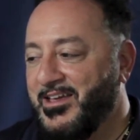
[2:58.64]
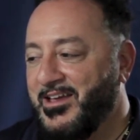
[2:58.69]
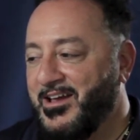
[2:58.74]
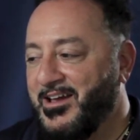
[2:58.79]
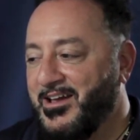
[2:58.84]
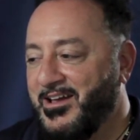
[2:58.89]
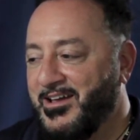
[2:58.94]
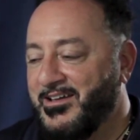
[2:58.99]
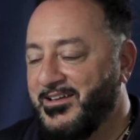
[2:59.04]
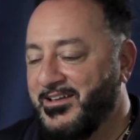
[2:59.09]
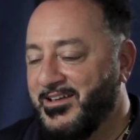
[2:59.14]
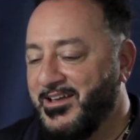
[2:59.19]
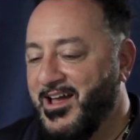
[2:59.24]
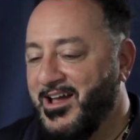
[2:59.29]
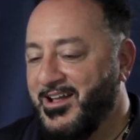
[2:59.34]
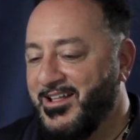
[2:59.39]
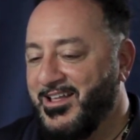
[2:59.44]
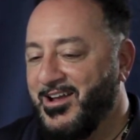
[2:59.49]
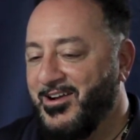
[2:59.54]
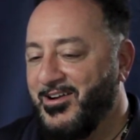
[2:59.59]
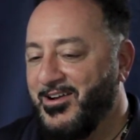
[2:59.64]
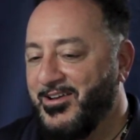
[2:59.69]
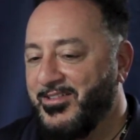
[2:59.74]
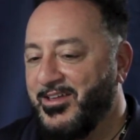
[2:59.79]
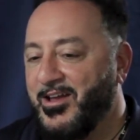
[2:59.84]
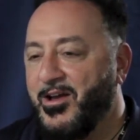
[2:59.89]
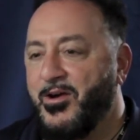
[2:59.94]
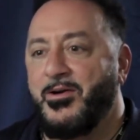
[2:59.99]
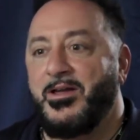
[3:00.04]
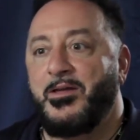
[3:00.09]
Uh, Hot Air, I was
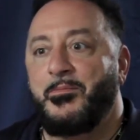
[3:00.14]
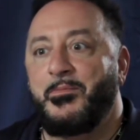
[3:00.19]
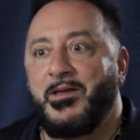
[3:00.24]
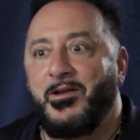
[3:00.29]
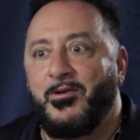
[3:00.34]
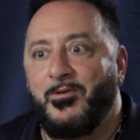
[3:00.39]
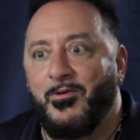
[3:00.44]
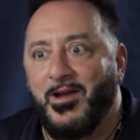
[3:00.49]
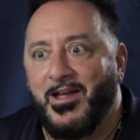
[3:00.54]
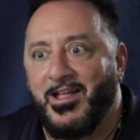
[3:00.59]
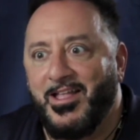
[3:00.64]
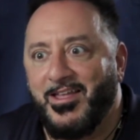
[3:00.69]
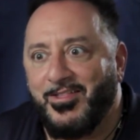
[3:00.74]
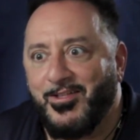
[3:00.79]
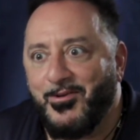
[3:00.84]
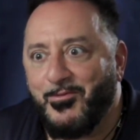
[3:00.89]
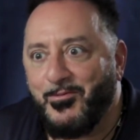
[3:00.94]
like, oh, he'd be great as the